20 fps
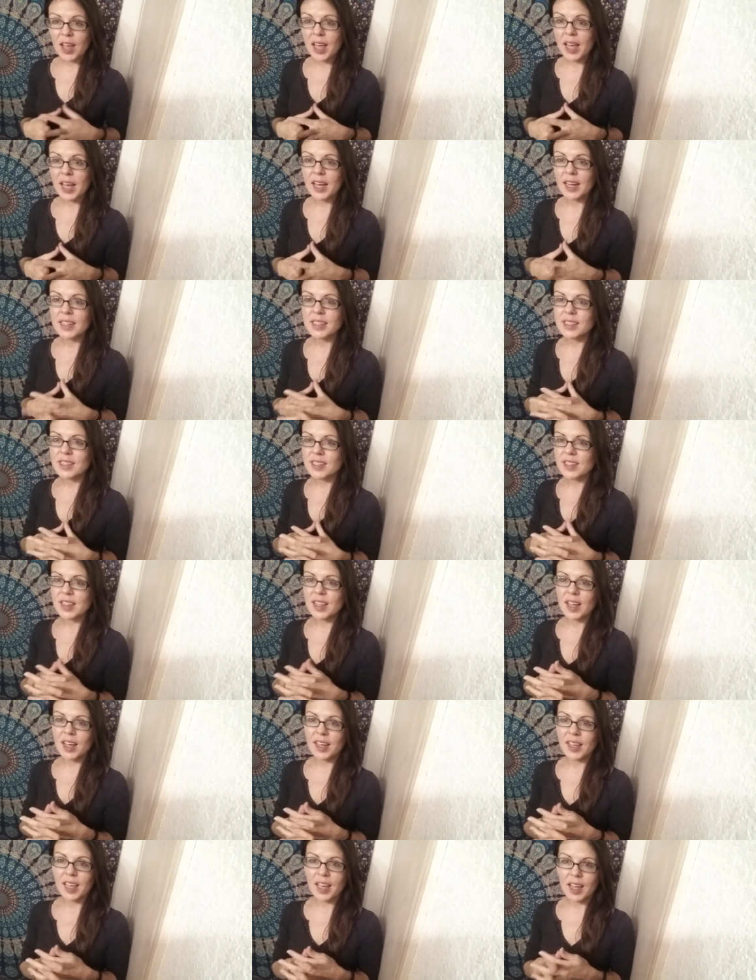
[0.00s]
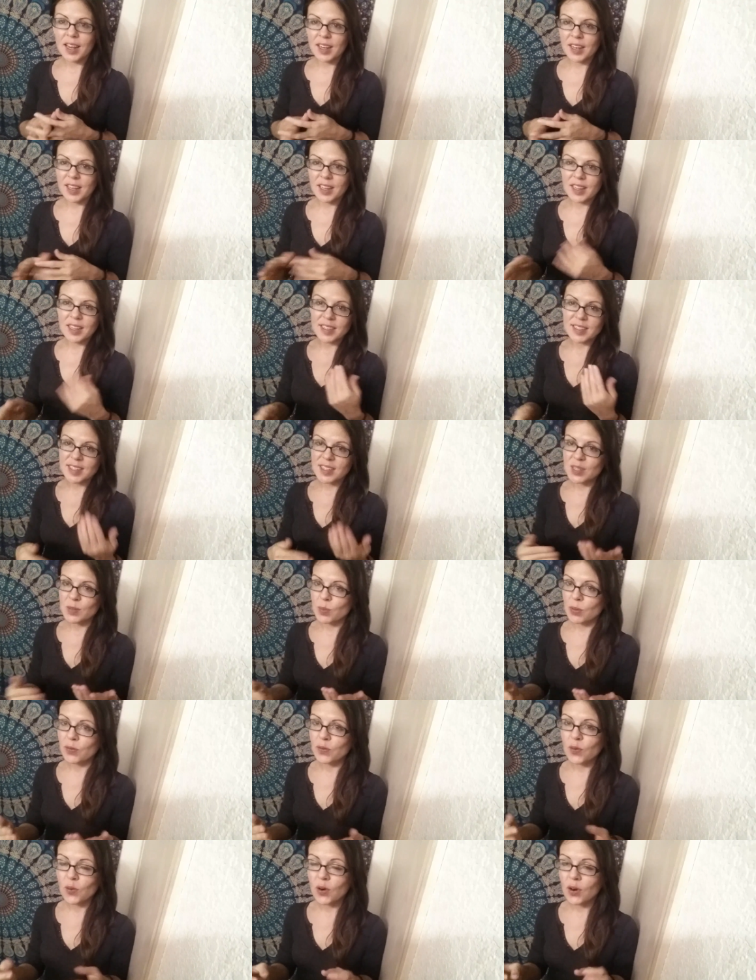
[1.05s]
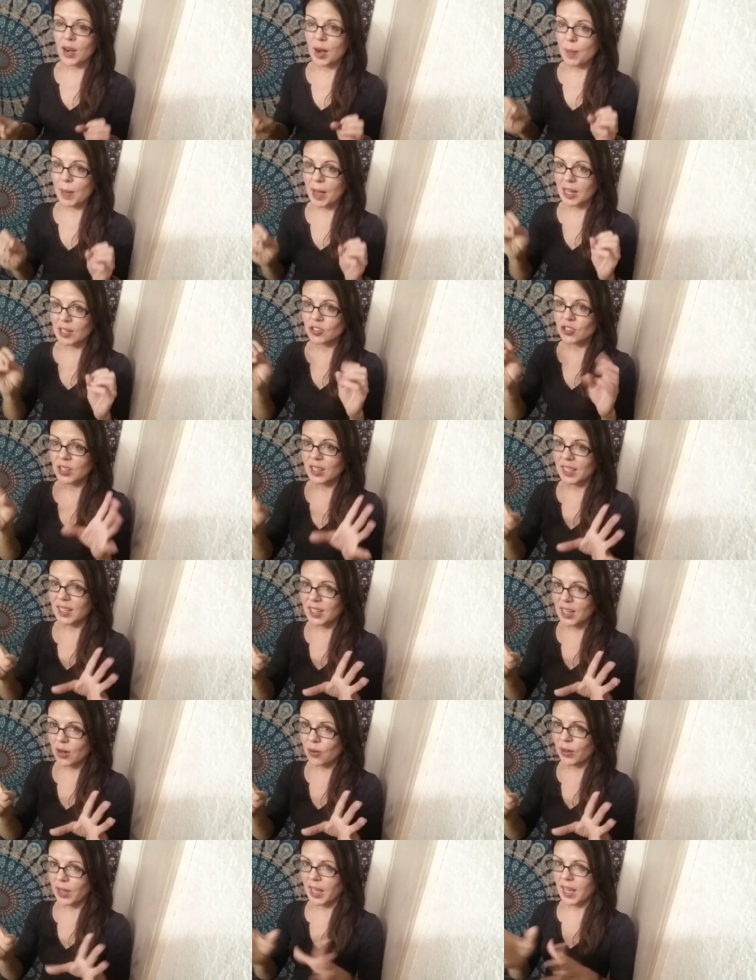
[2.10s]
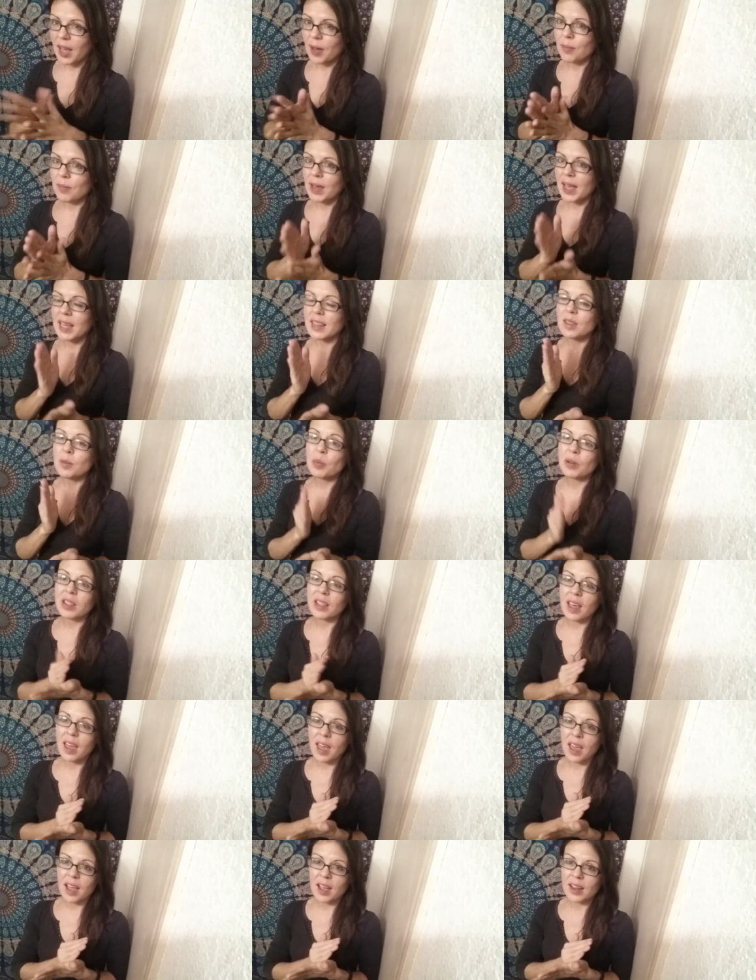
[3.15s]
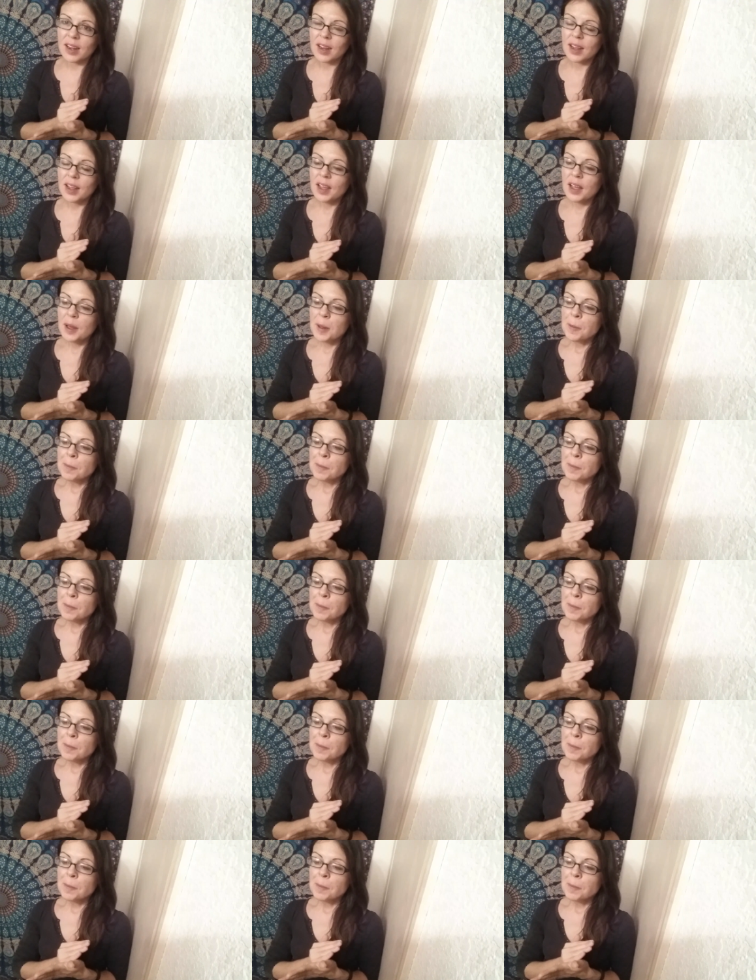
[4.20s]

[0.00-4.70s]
And again, this is before I'm actually going. I made the plan.